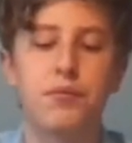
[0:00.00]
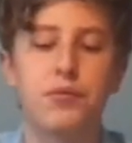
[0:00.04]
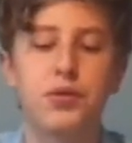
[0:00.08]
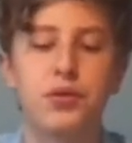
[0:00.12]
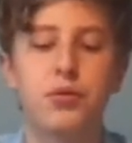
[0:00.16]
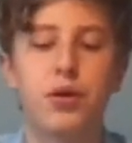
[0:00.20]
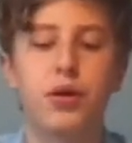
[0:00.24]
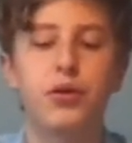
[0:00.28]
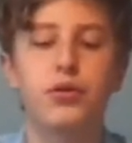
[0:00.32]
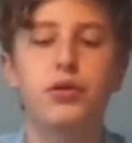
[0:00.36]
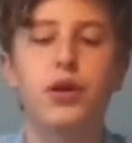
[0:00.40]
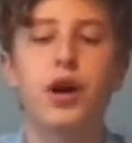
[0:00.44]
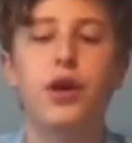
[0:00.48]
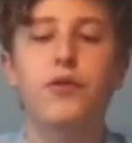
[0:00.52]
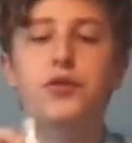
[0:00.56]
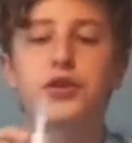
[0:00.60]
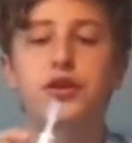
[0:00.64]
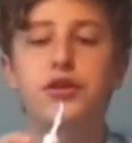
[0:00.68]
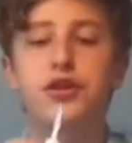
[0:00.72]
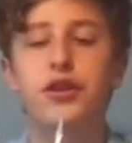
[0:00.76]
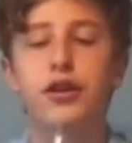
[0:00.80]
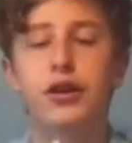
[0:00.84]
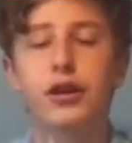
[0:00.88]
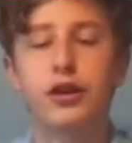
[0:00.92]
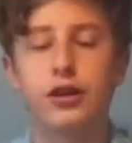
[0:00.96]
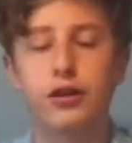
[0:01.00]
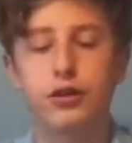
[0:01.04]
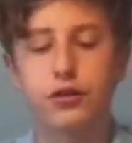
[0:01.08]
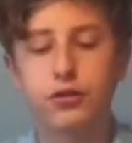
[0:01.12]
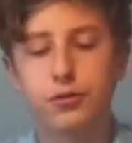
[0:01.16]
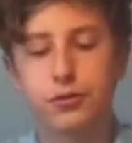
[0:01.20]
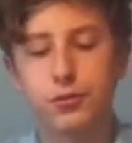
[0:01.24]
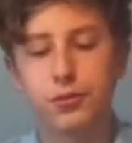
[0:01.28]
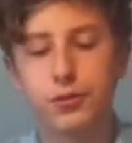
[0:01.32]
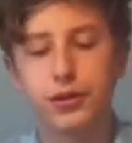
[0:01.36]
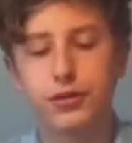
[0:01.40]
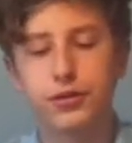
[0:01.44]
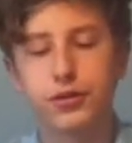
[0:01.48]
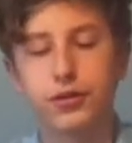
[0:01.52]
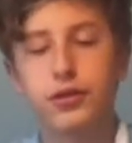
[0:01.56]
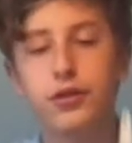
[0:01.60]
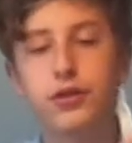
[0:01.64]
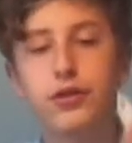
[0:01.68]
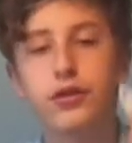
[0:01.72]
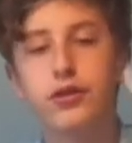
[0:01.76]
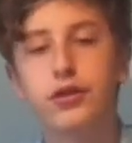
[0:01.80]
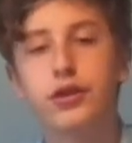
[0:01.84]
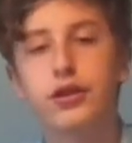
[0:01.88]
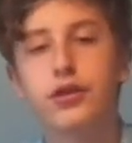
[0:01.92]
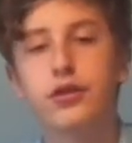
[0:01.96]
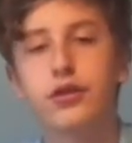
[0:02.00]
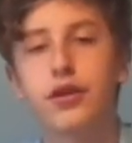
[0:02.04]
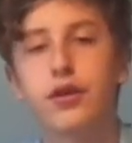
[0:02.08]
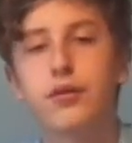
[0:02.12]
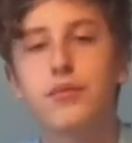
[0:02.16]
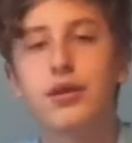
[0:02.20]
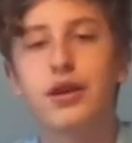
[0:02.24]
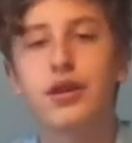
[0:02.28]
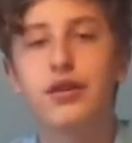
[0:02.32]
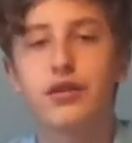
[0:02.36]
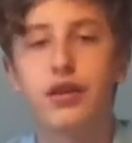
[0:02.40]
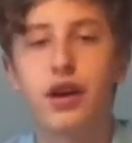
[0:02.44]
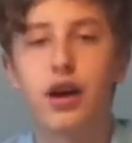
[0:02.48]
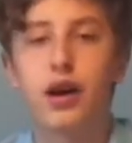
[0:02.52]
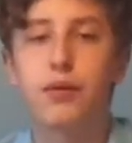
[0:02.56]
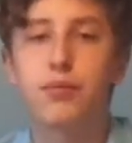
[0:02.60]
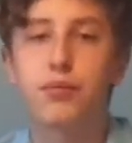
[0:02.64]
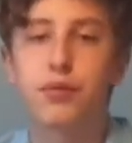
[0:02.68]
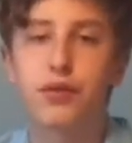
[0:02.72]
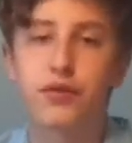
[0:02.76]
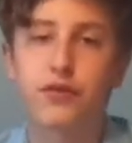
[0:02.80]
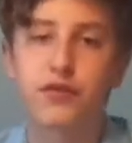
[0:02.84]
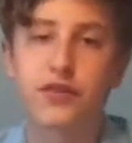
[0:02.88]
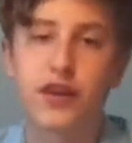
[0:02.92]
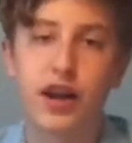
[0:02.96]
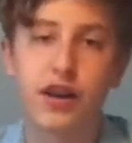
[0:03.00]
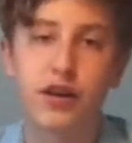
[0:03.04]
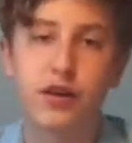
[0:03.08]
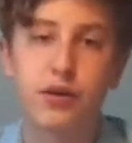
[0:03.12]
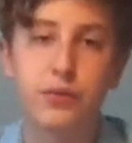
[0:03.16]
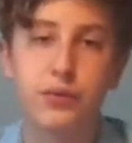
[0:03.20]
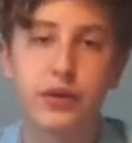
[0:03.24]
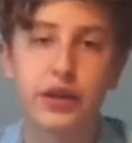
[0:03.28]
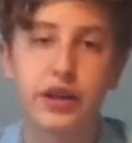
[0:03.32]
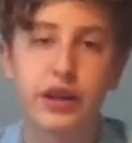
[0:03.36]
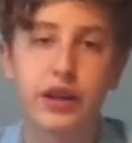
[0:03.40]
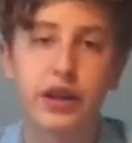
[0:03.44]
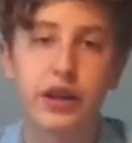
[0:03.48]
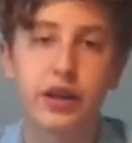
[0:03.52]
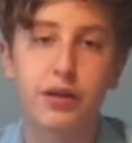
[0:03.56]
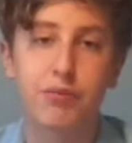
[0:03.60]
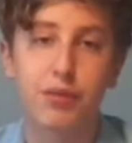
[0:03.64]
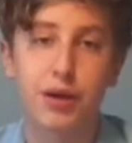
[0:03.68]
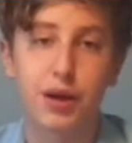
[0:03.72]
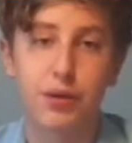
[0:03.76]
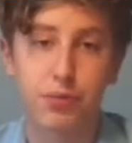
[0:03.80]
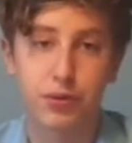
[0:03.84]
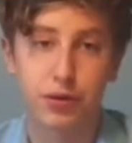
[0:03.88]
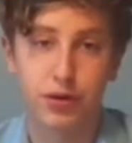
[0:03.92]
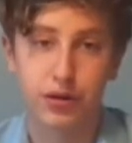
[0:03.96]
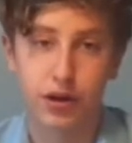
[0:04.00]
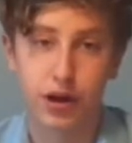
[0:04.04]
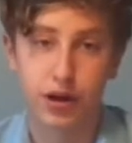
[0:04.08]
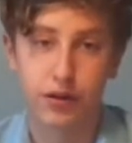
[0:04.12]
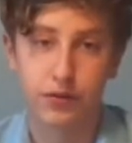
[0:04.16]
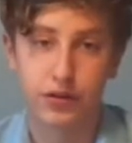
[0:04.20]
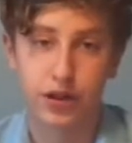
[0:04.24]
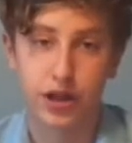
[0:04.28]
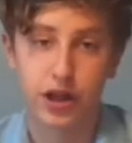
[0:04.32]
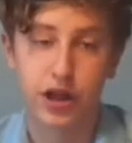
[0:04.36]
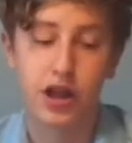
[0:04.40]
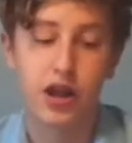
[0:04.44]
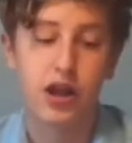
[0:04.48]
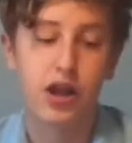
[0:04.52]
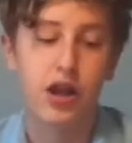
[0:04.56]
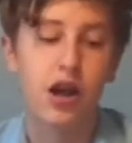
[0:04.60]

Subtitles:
You also have your Cricut tweezers. These are meant to help with vinyl weeding and paper crafting.